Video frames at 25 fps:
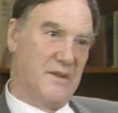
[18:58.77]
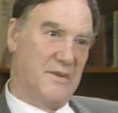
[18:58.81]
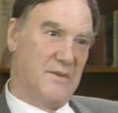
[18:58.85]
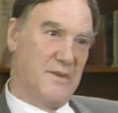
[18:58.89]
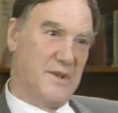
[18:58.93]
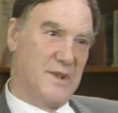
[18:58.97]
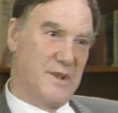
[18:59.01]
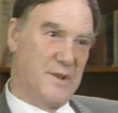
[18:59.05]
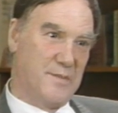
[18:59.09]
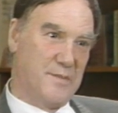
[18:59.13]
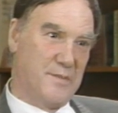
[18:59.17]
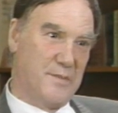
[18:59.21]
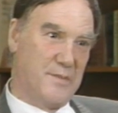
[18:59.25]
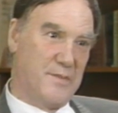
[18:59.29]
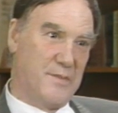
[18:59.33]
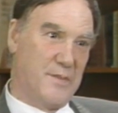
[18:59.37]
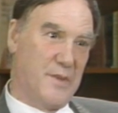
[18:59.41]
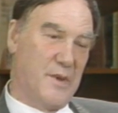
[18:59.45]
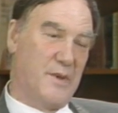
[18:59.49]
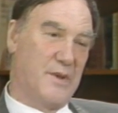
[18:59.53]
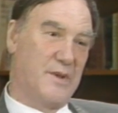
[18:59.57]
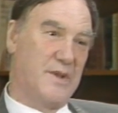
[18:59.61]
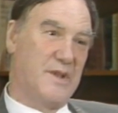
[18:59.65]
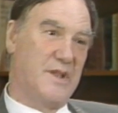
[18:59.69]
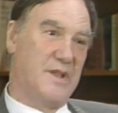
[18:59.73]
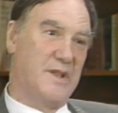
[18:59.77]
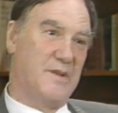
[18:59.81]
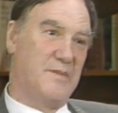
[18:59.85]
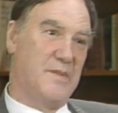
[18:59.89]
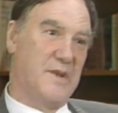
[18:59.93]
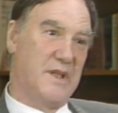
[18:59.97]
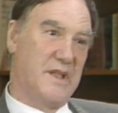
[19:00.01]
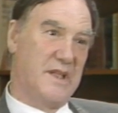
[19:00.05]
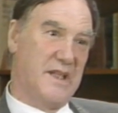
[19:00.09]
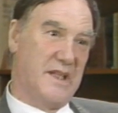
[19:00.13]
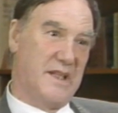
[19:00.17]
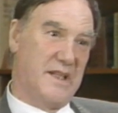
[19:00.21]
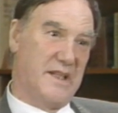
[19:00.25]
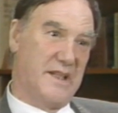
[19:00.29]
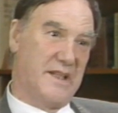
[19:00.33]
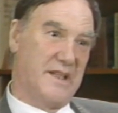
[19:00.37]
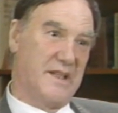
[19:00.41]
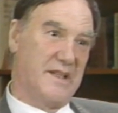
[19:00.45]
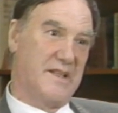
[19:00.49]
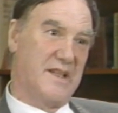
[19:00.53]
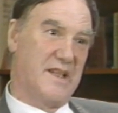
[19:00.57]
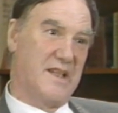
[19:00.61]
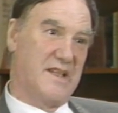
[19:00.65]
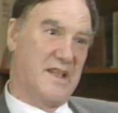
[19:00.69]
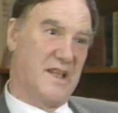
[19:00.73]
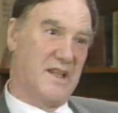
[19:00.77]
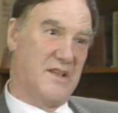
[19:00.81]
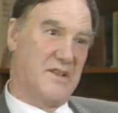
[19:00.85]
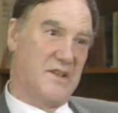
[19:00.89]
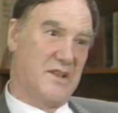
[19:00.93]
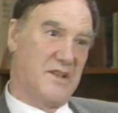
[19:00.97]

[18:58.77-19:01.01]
We spoke in the beginning that our